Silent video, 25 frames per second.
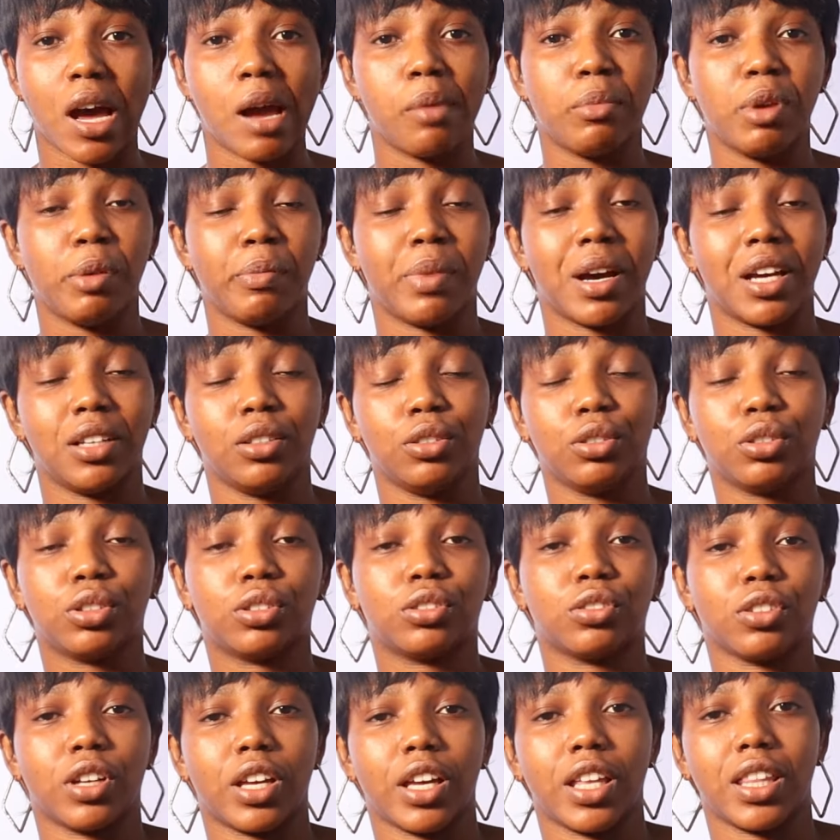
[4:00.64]
do I mean by
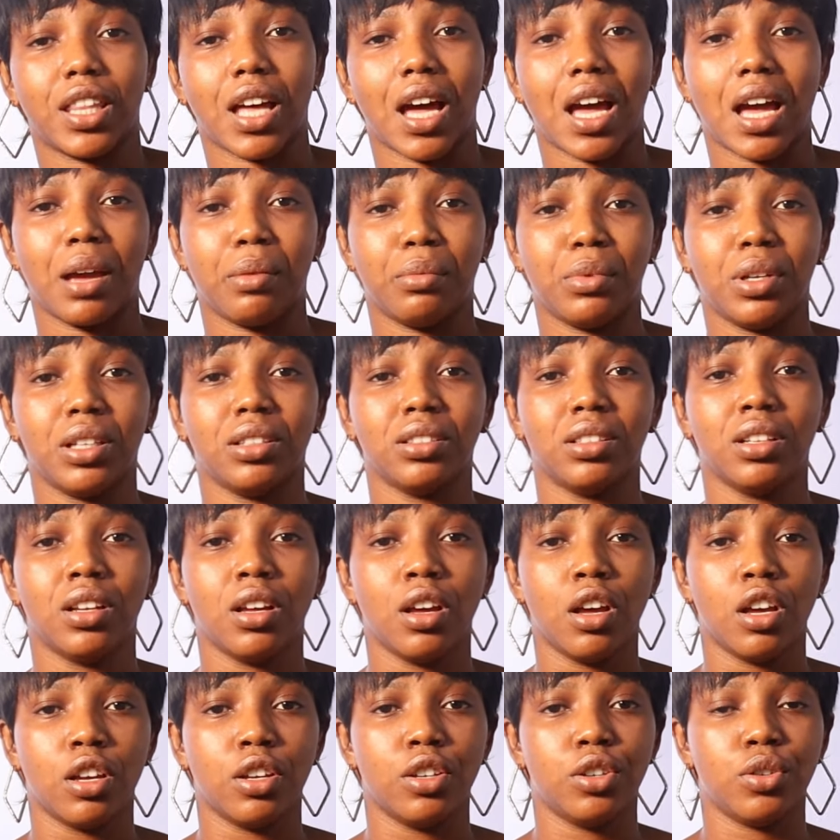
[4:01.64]
used together? I mean
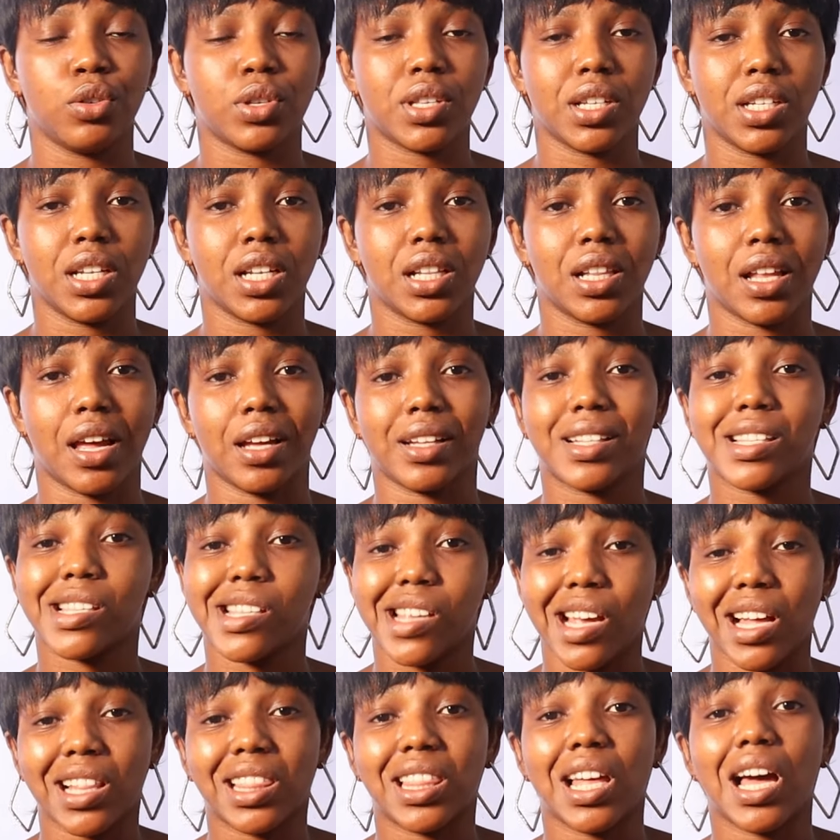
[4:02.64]
using it like
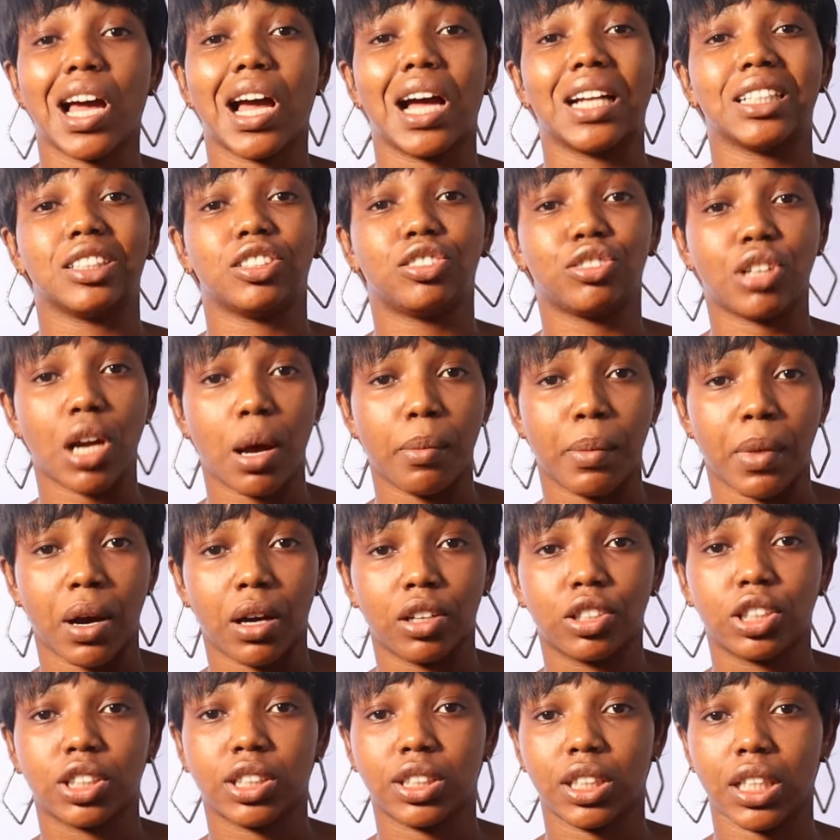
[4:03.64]
theater and
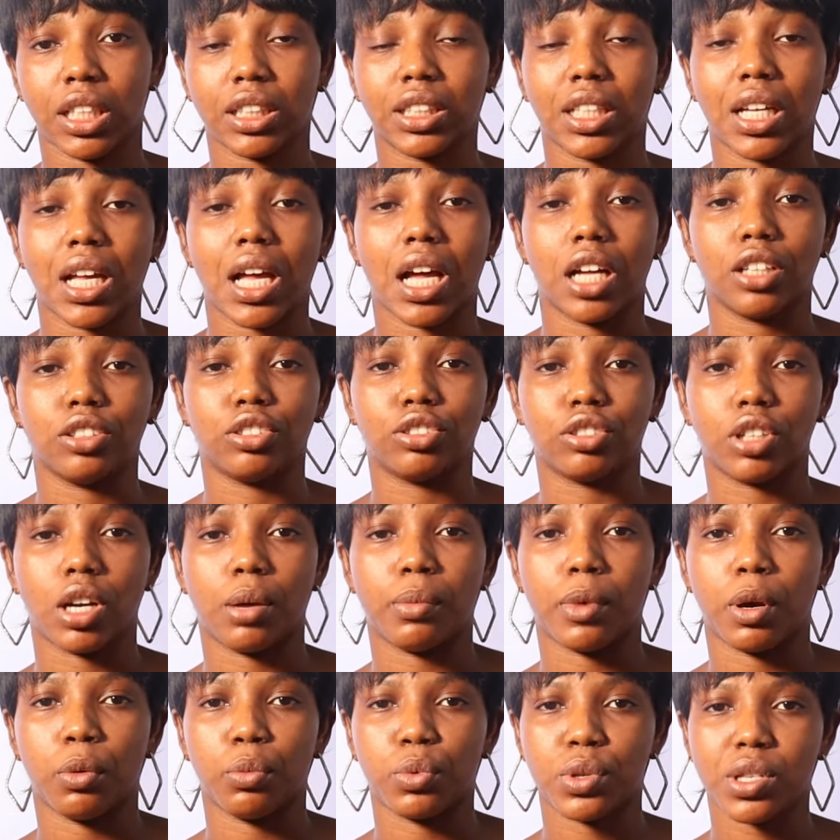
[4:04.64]
drama, theater and
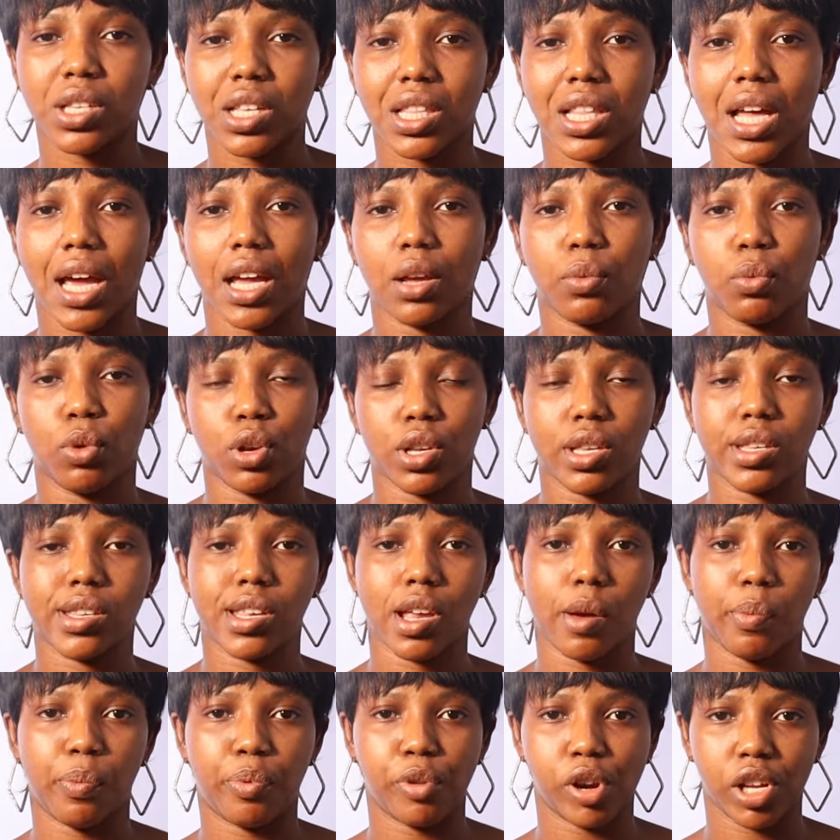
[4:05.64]
drama. We see that it was
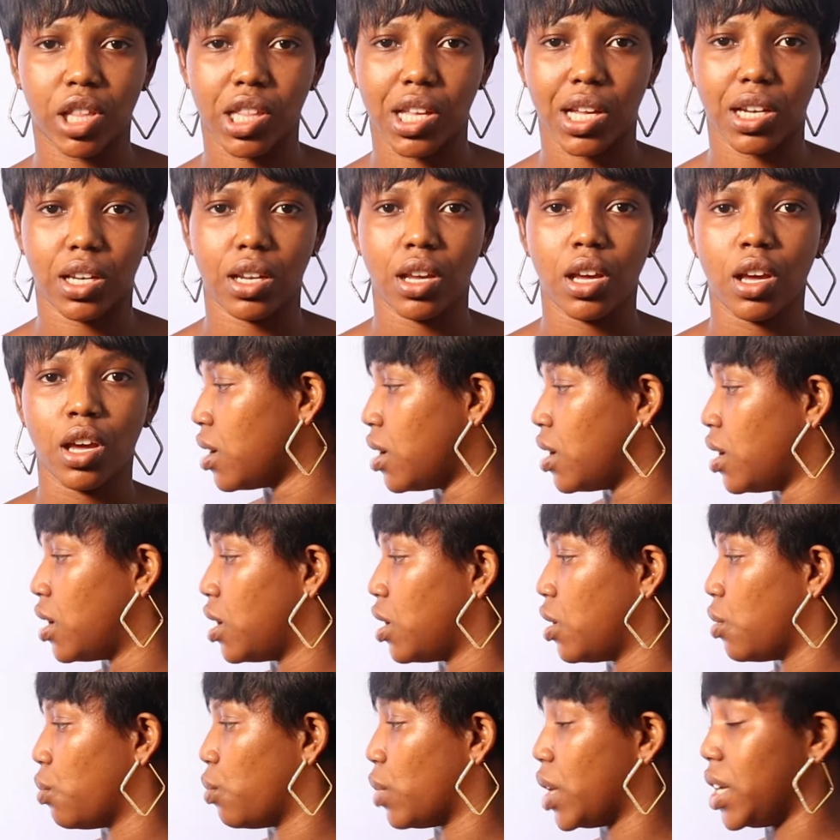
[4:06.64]
separated
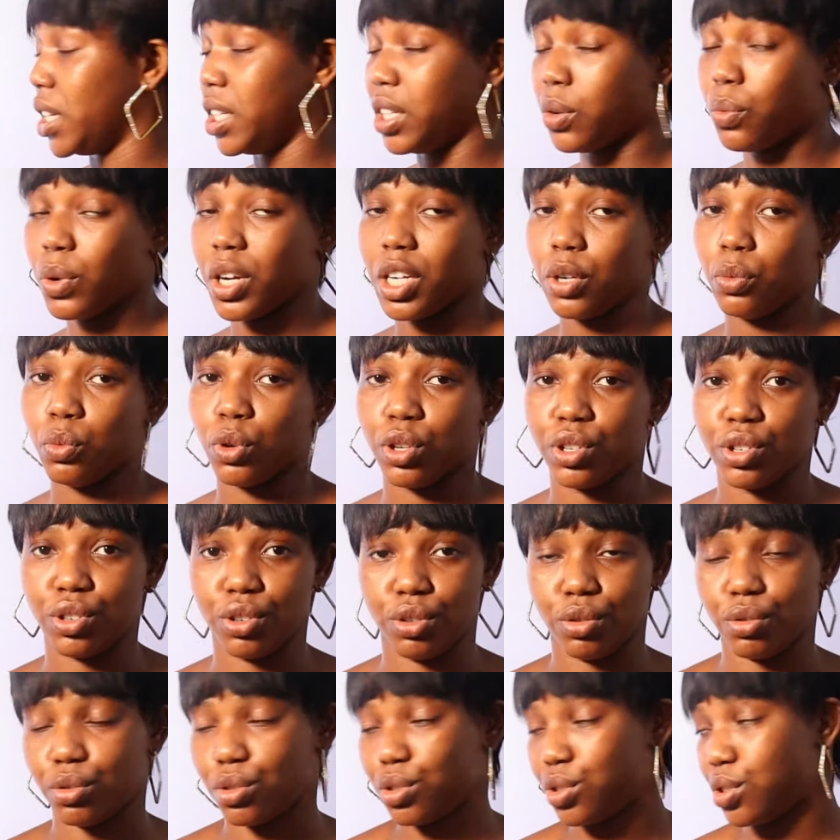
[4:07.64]
when, when it
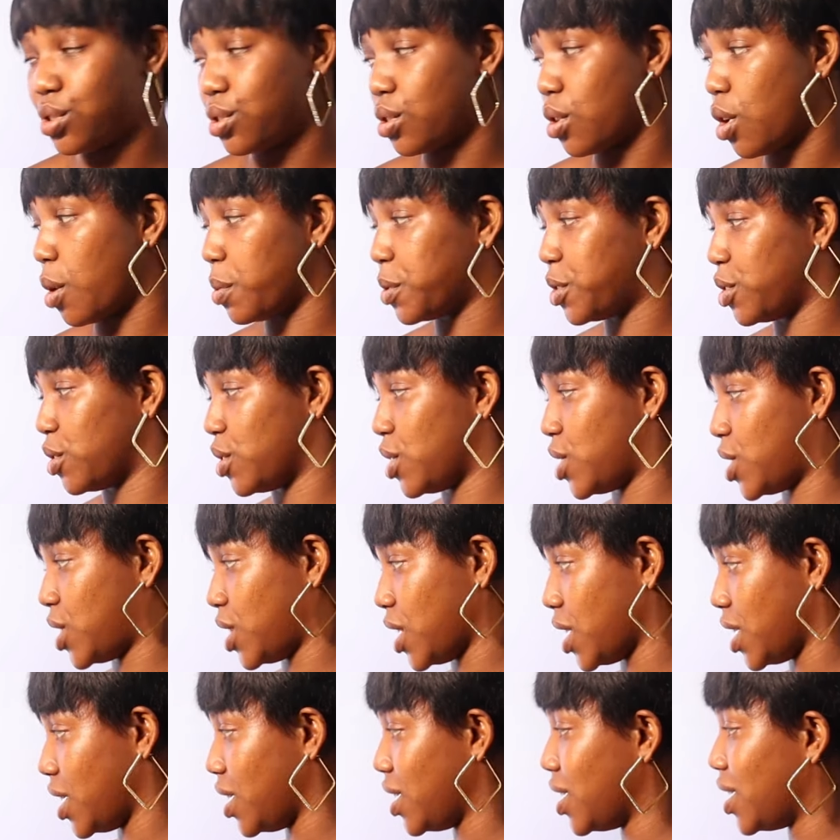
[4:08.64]
was used. Option
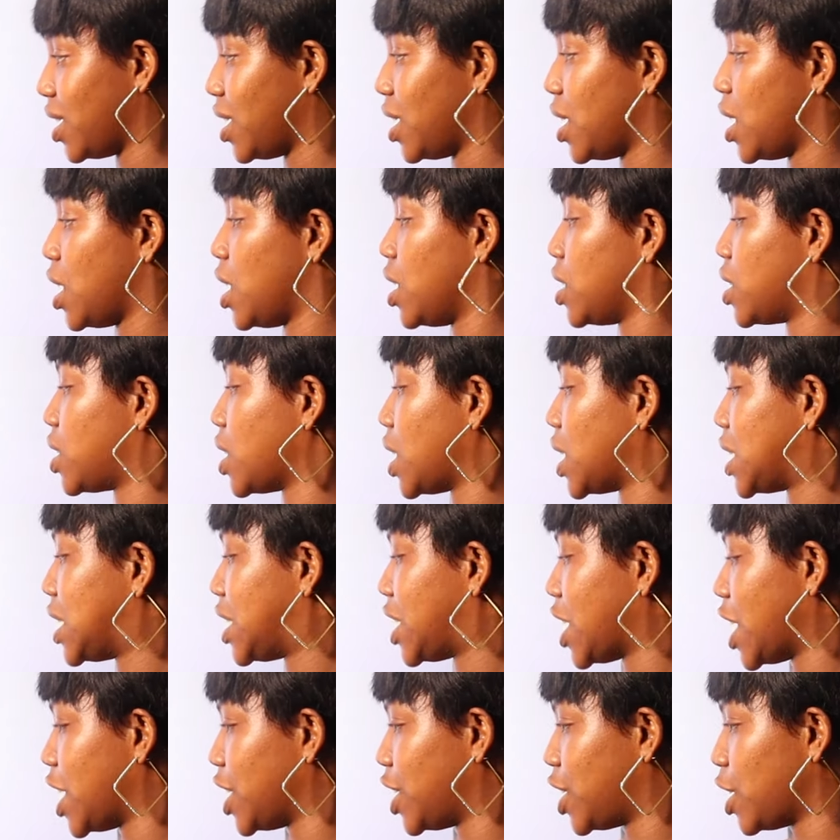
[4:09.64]
C,
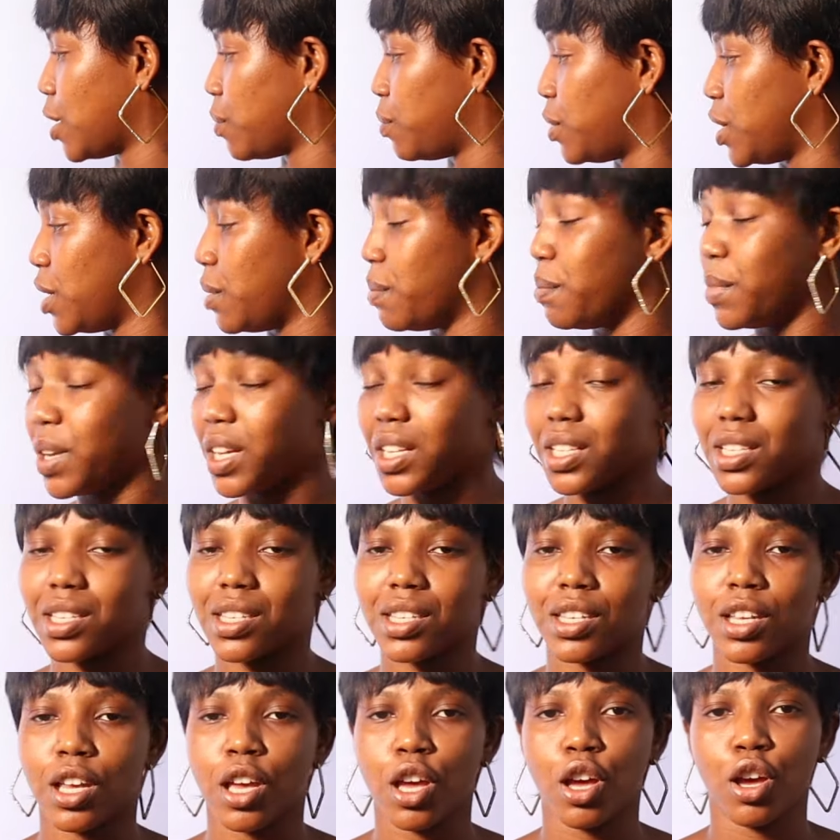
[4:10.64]
interchangeably
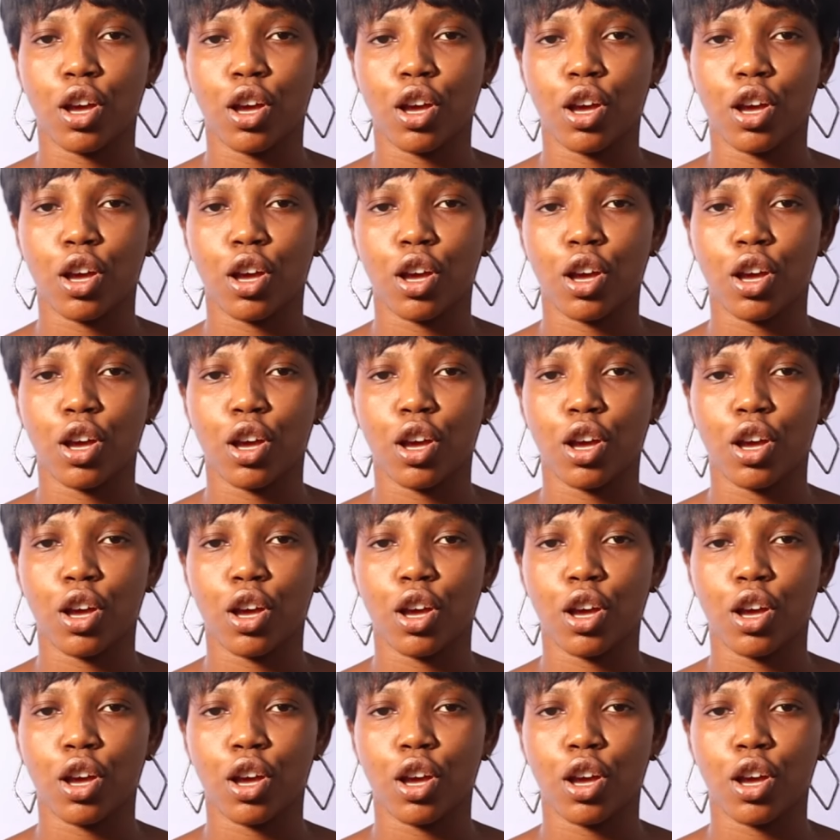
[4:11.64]
means